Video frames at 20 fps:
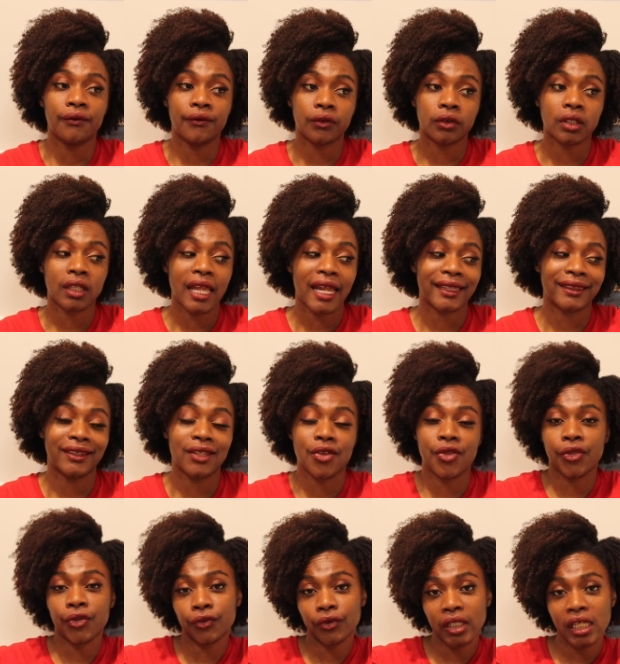for like the
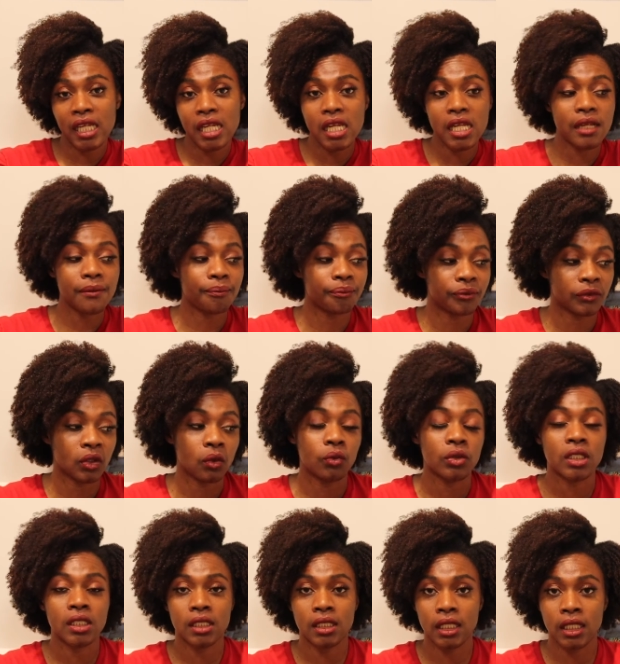three,
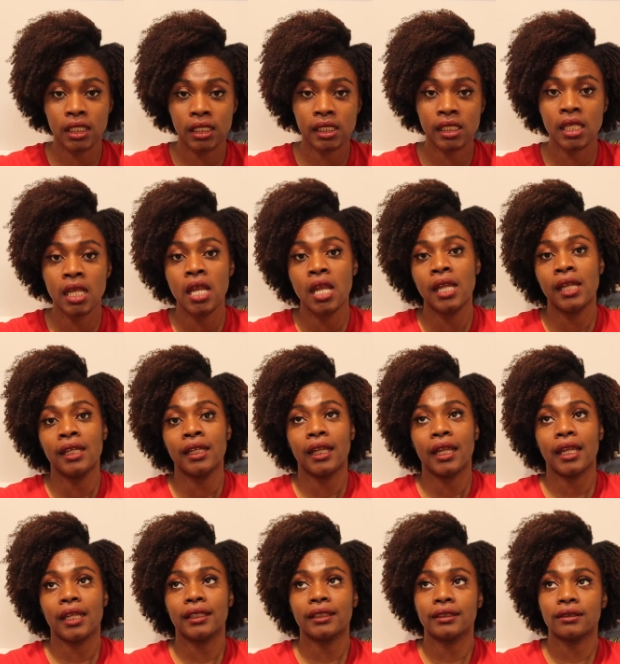which is this,
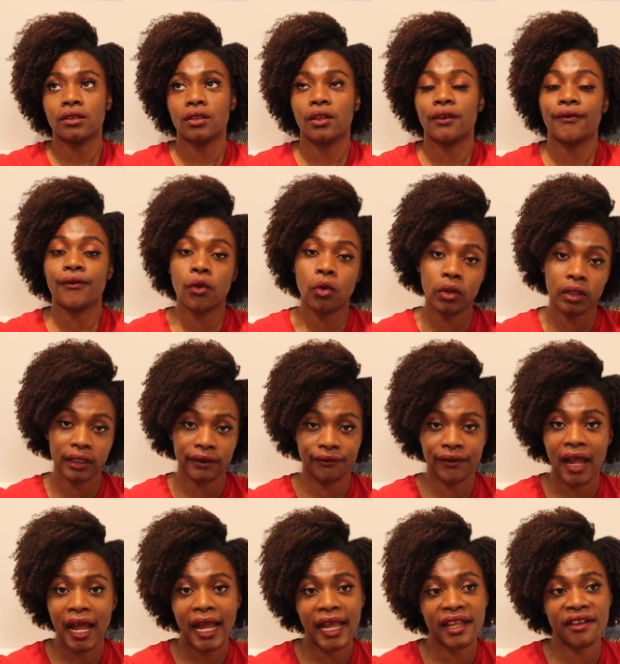and the four and the
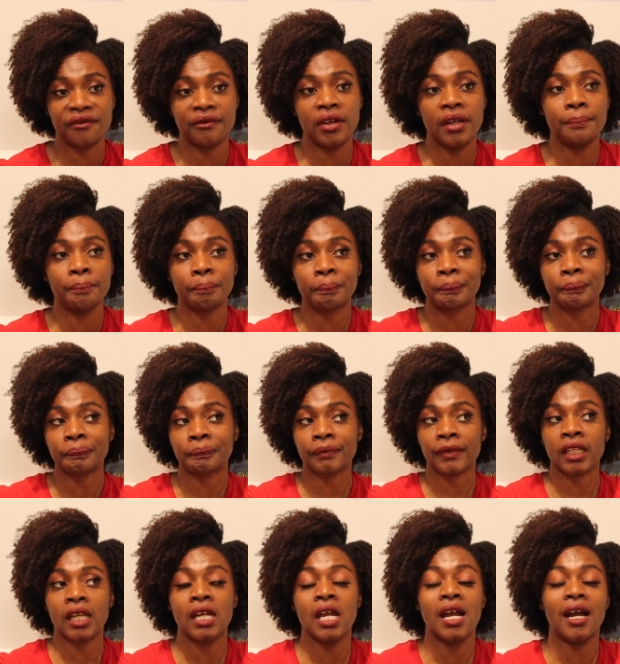five.
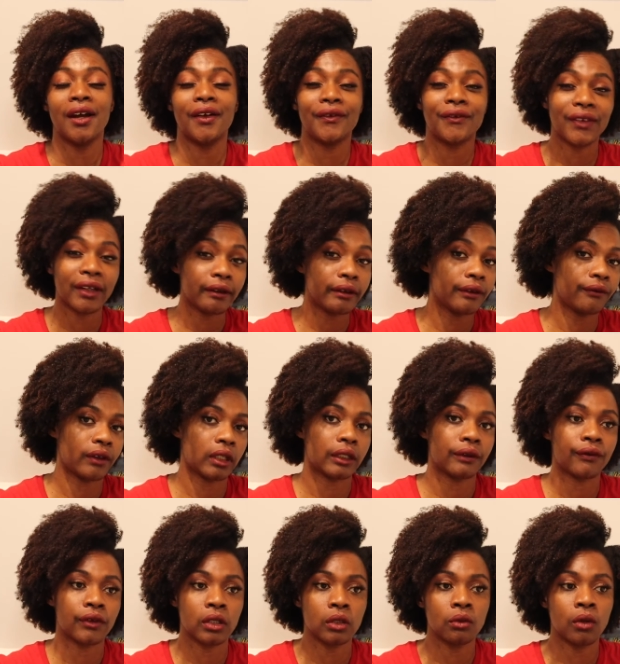A very, very
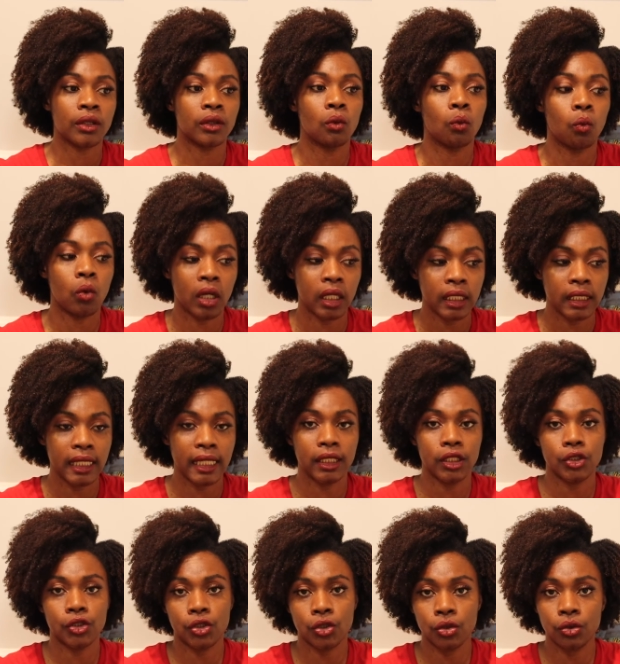few on the one and
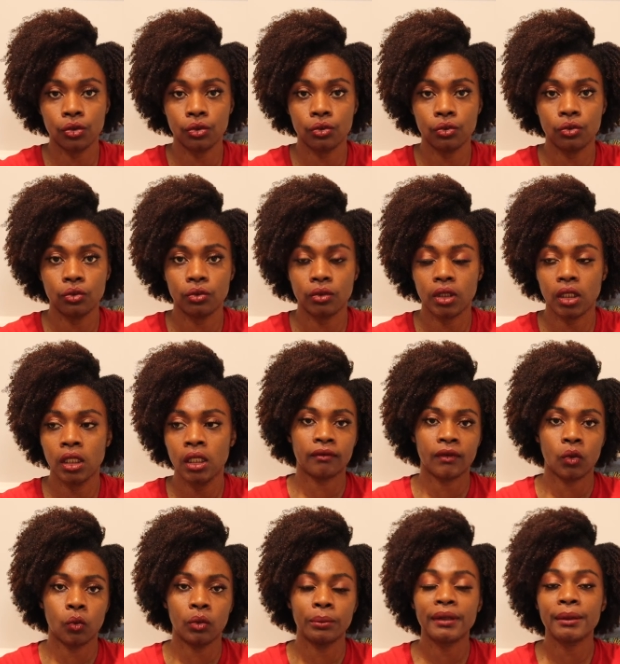the two
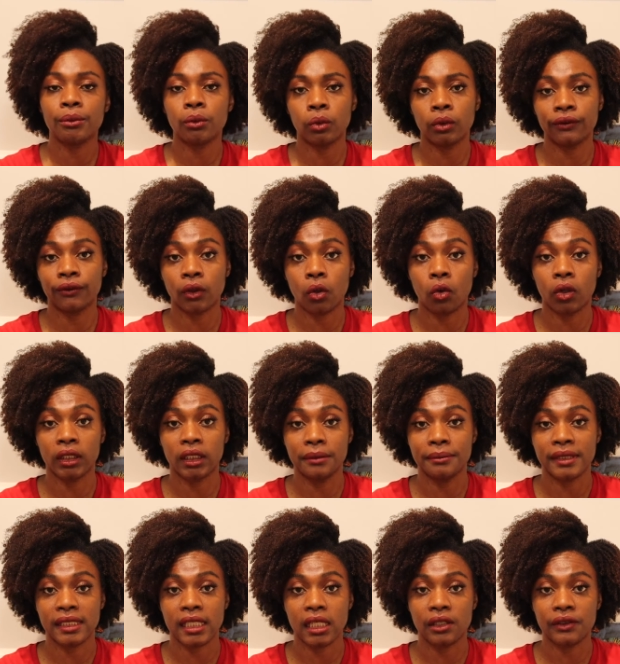when people would record
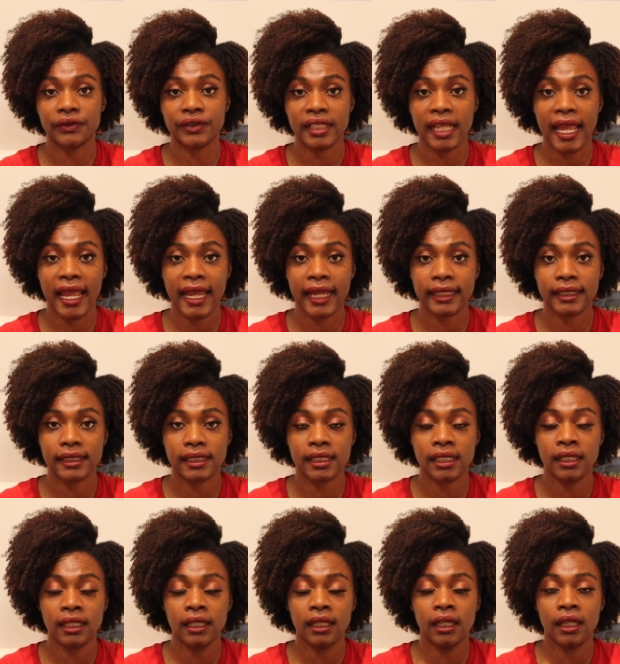themselves at
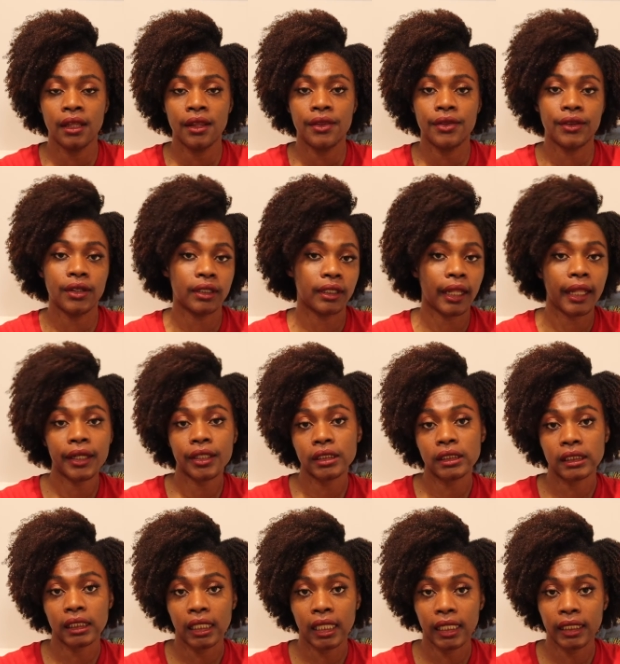the hair
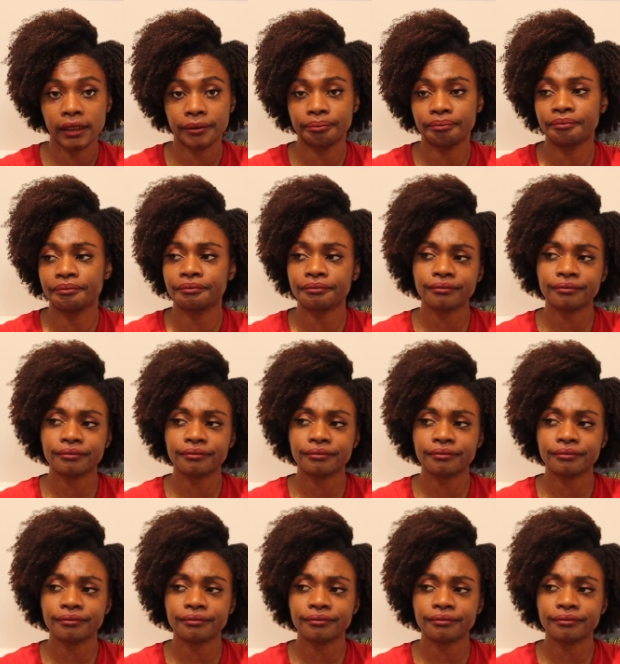salon.